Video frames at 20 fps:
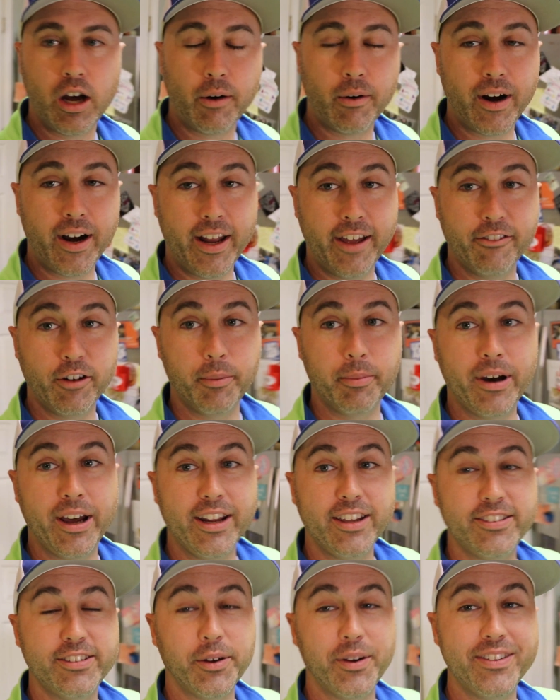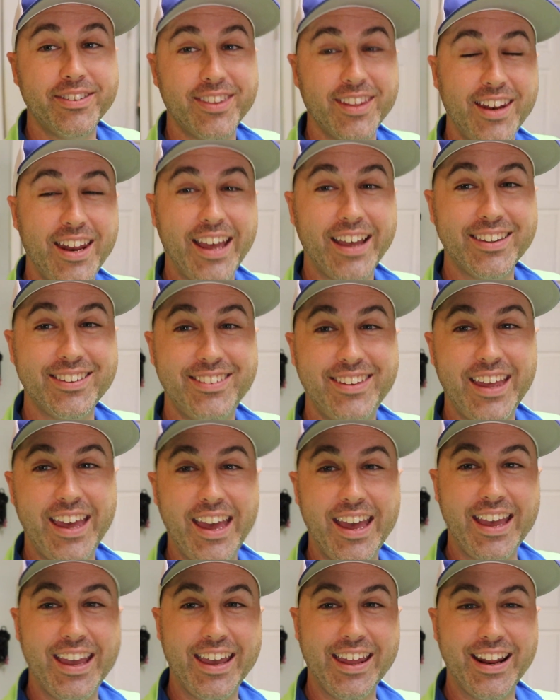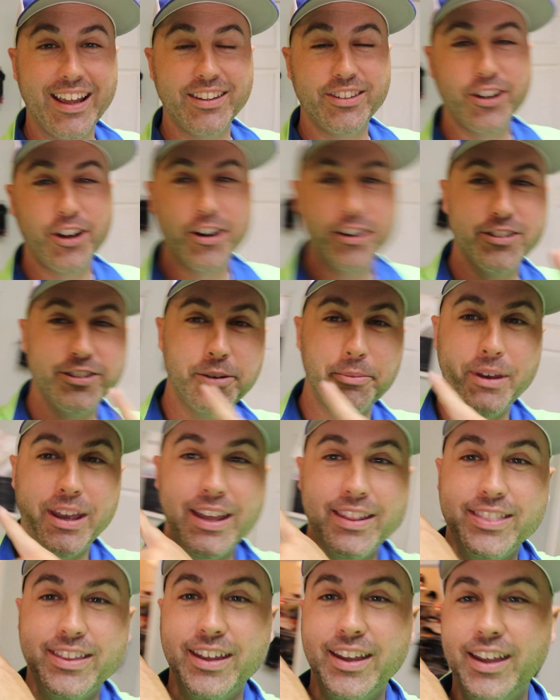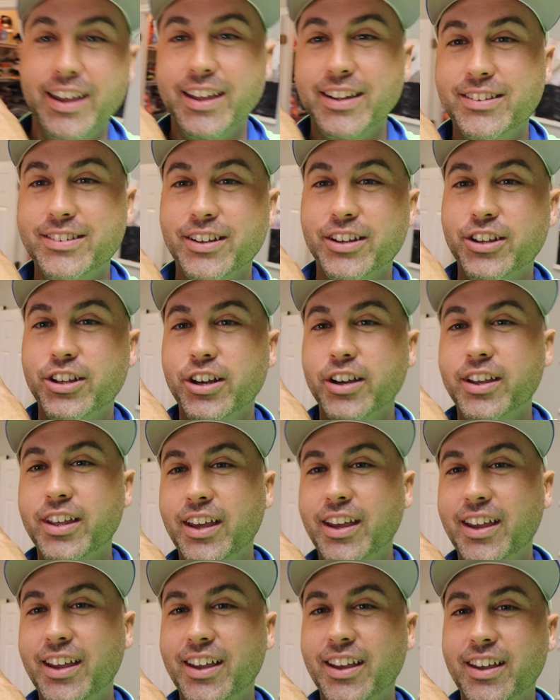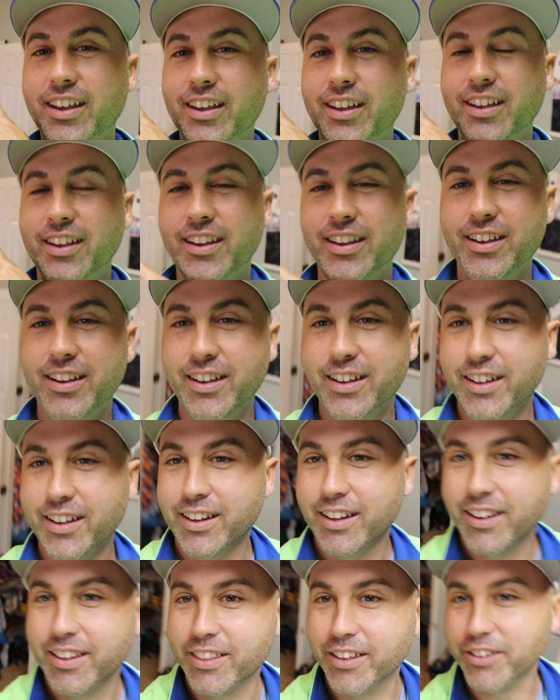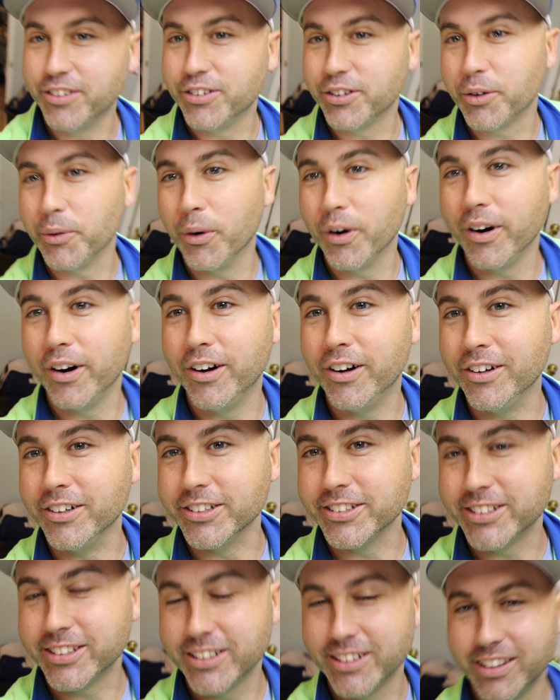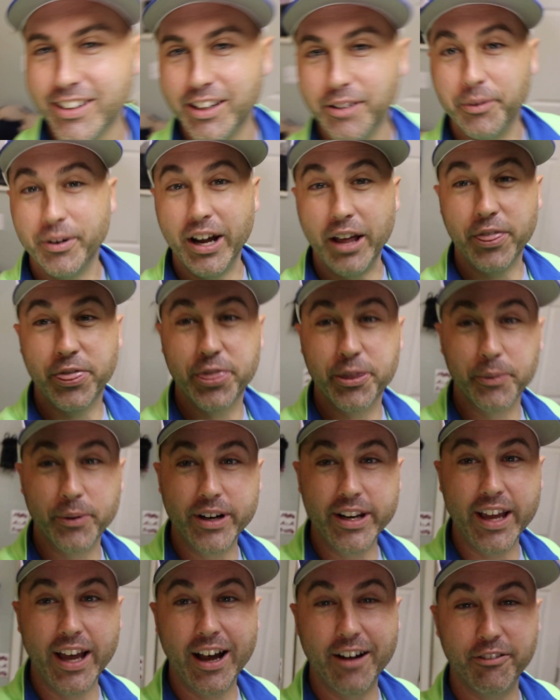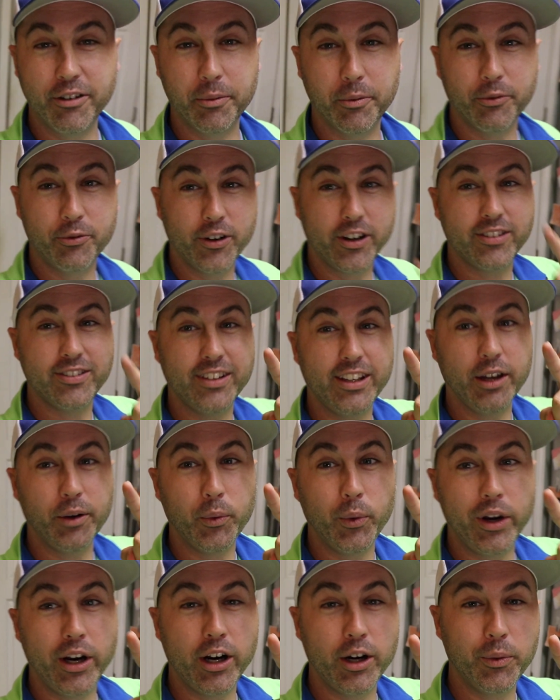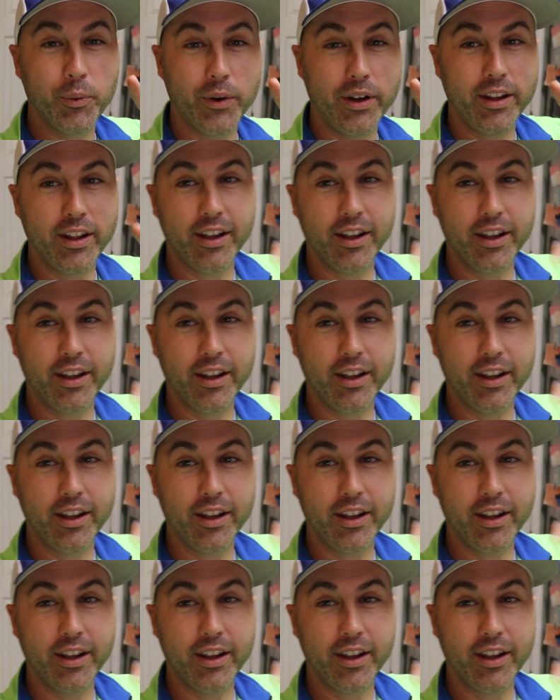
All right, everybody, so it's the next day, and I talked Samantha into cooking the squirrels. We got three of them. fixing to get weird with